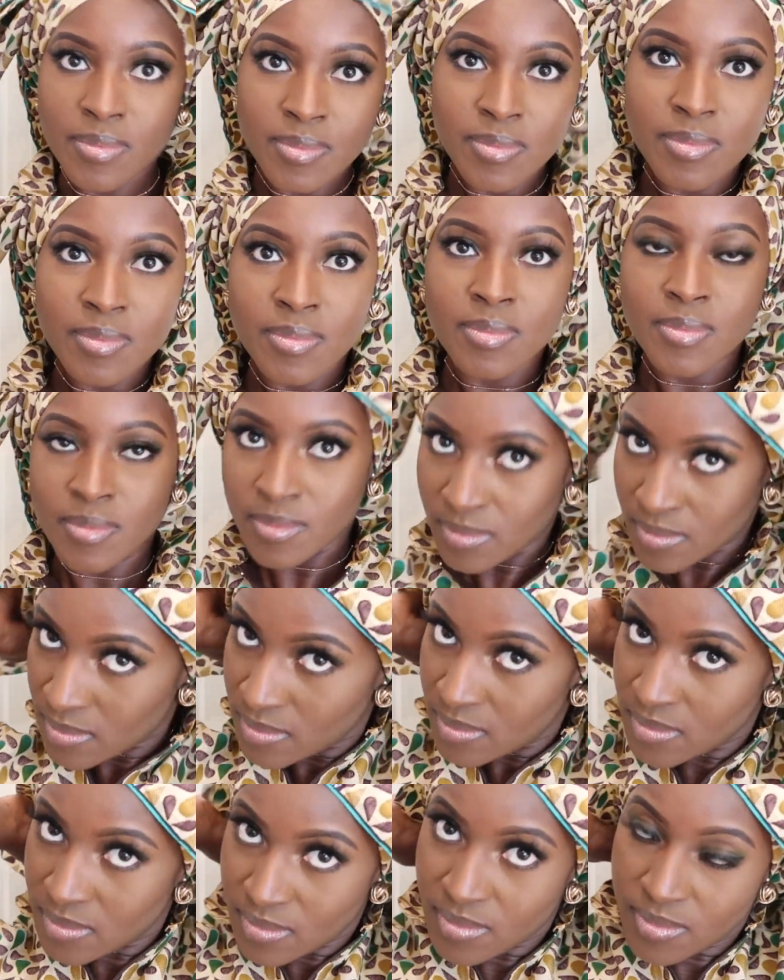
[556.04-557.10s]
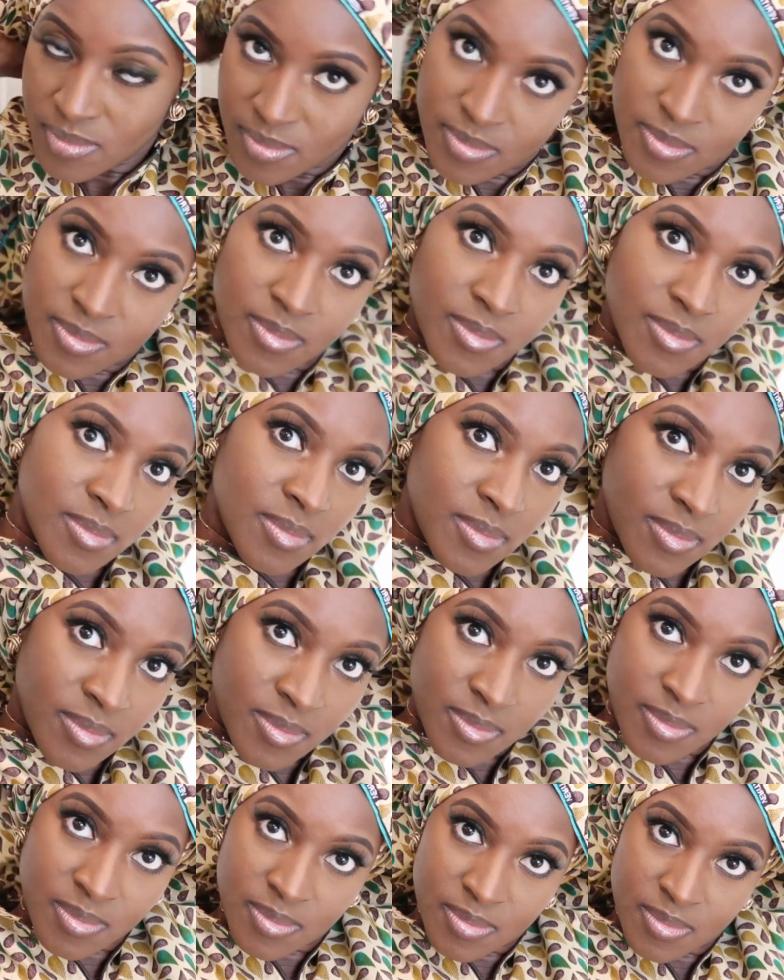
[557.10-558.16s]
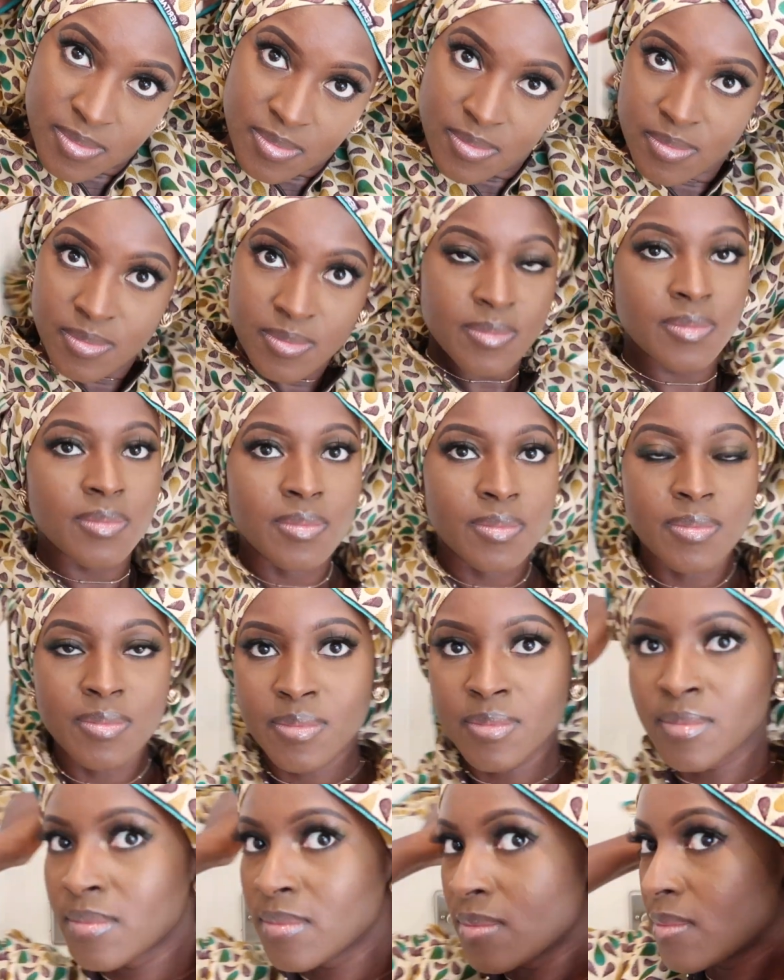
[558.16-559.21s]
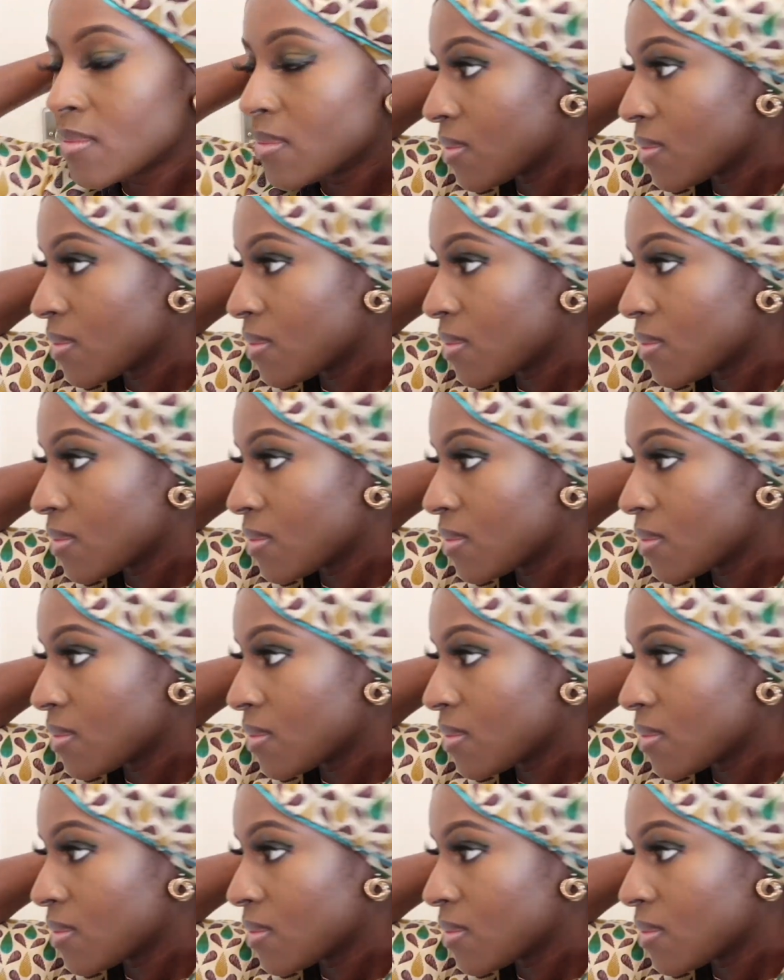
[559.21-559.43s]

And then just take that side and the other side that was